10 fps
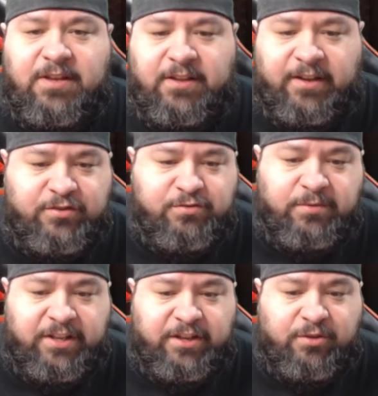There's
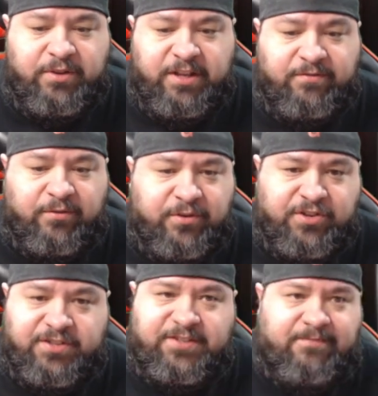really no need for
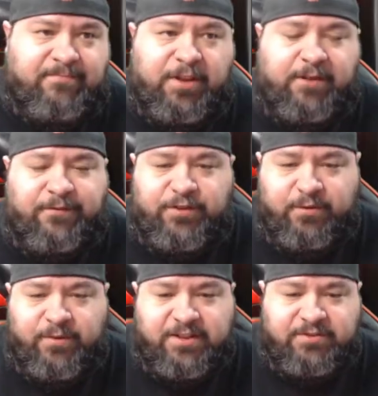just a
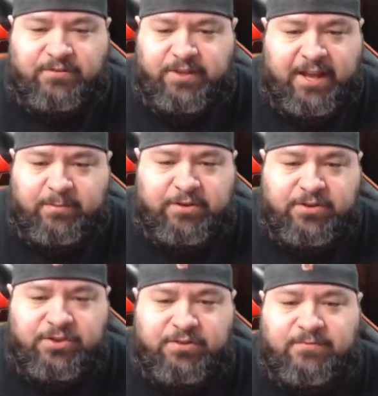few extra damage.